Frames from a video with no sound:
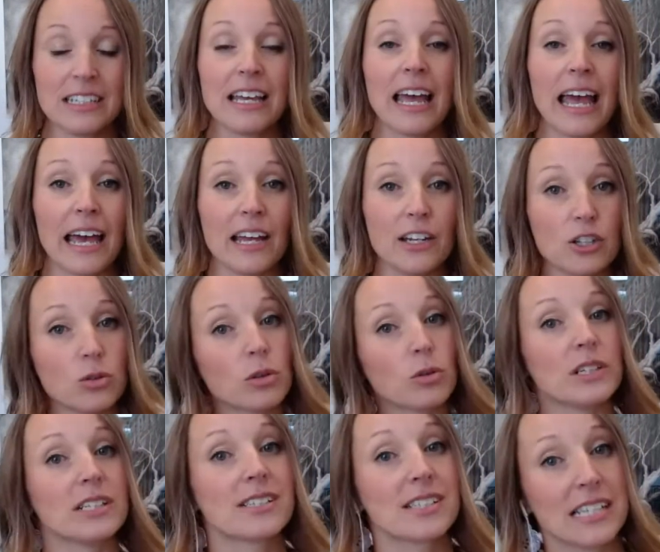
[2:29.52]
And you will
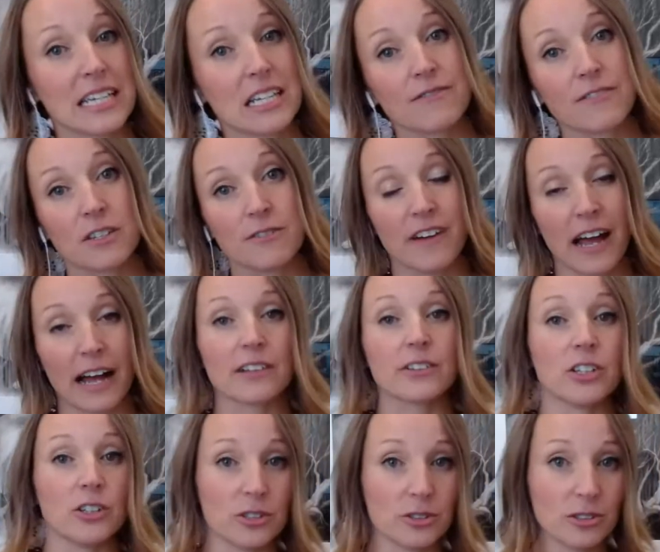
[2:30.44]
receive the
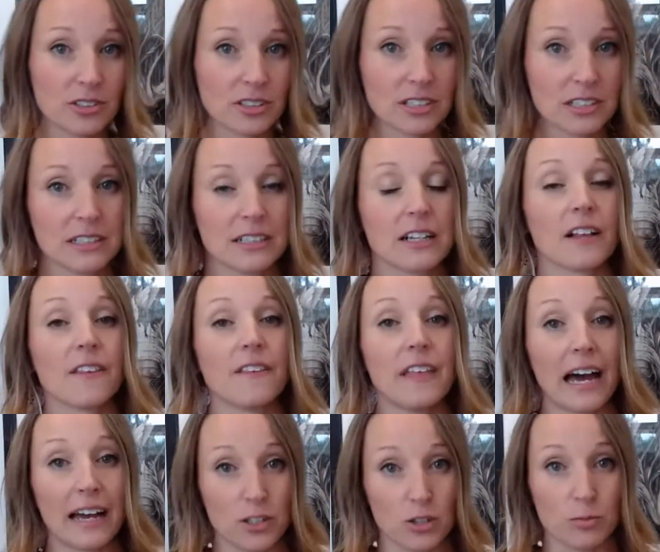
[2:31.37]
value
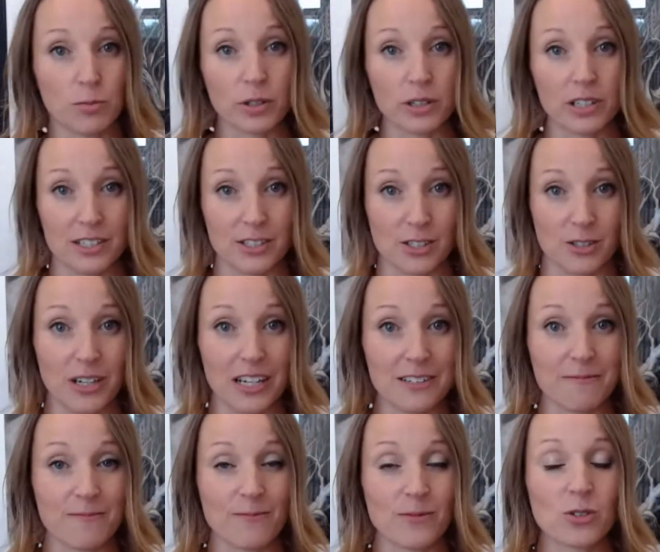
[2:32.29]
that you put into it.
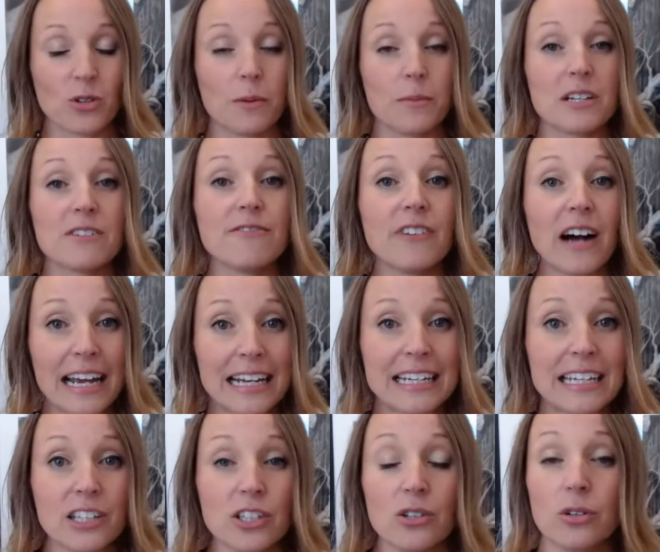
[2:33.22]
So I'm
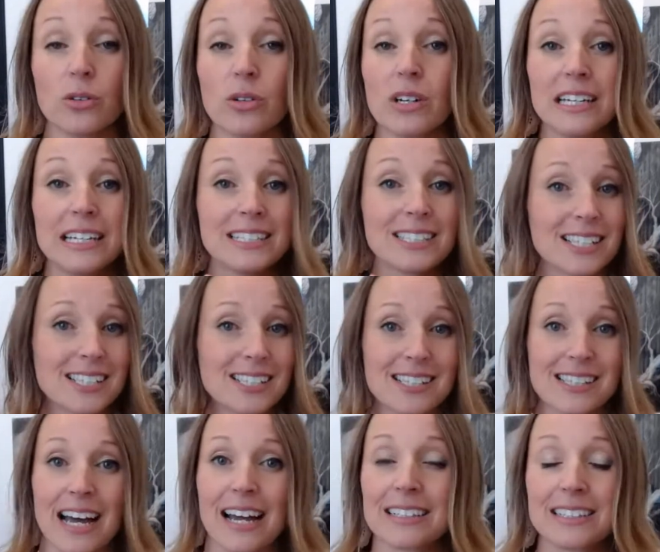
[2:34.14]
inviting you to
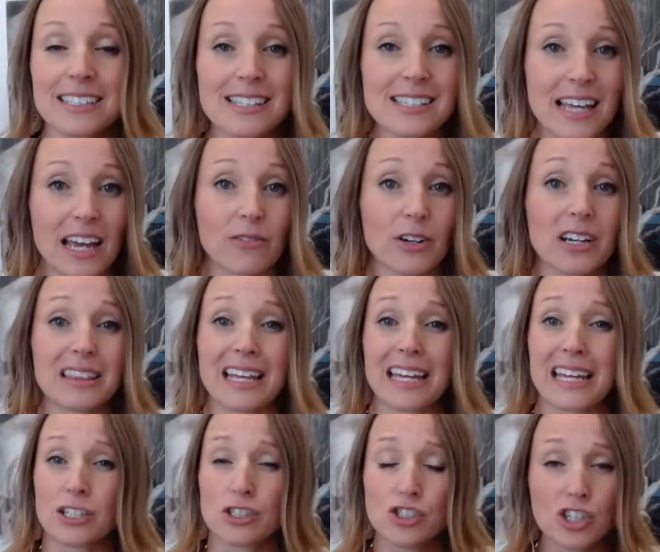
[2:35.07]
silence
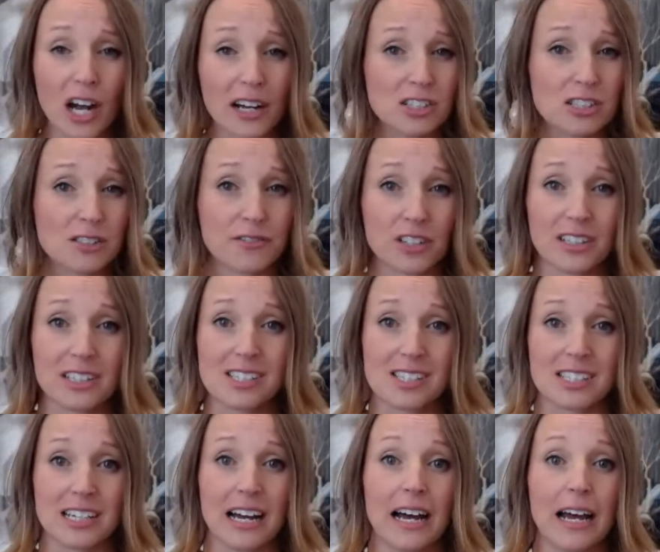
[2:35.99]
everything just for this
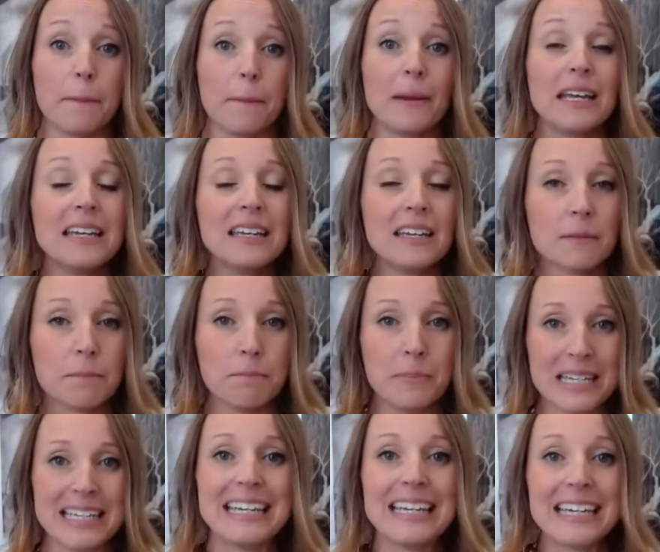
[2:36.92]
time.
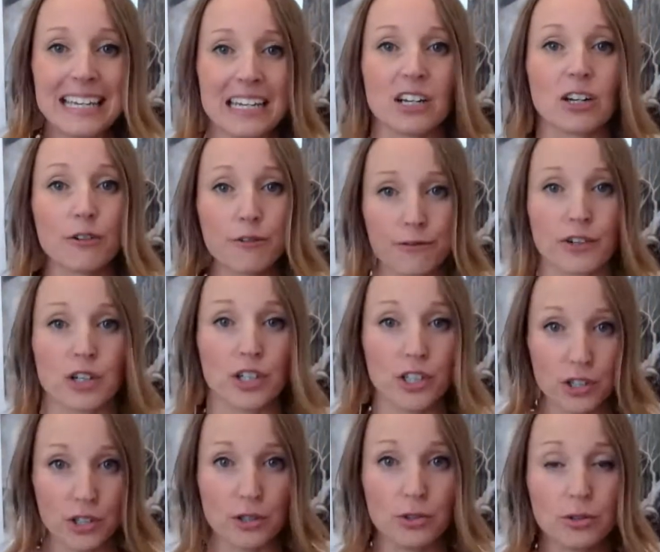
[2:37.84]
Be here for
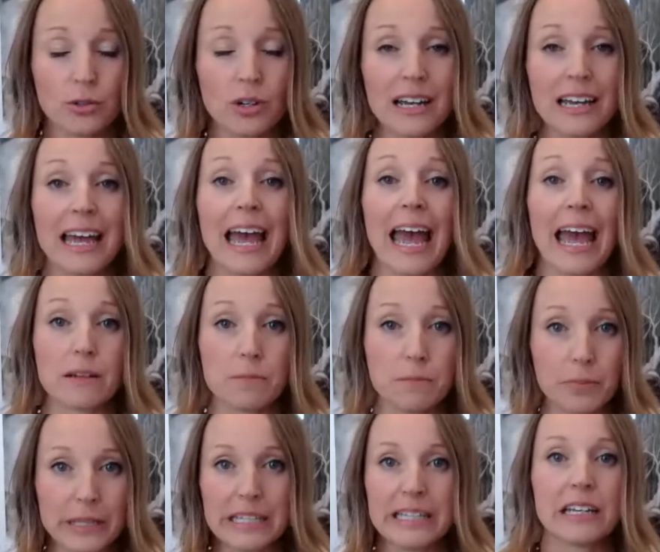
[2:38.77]
you and
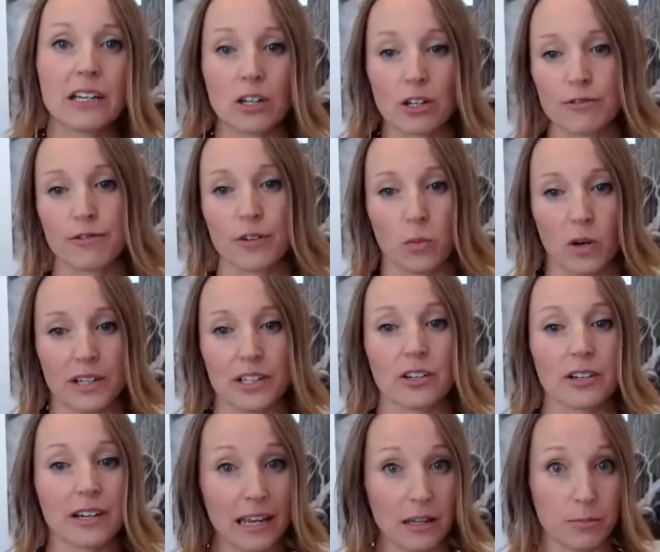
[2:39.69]
be here for what
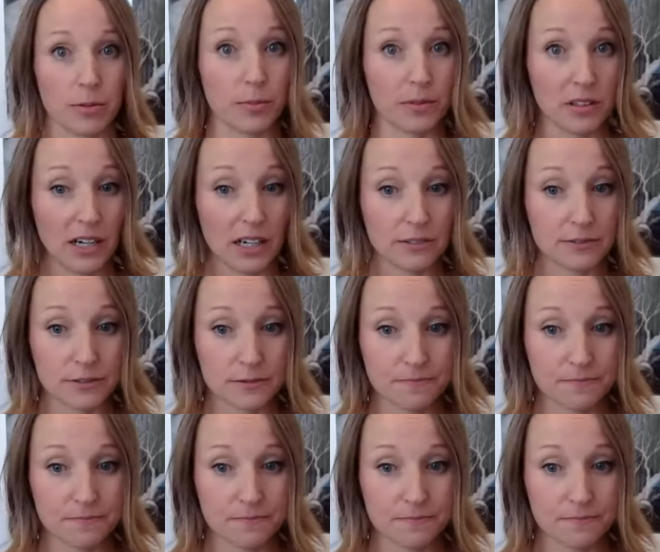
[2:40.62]
you're capable of.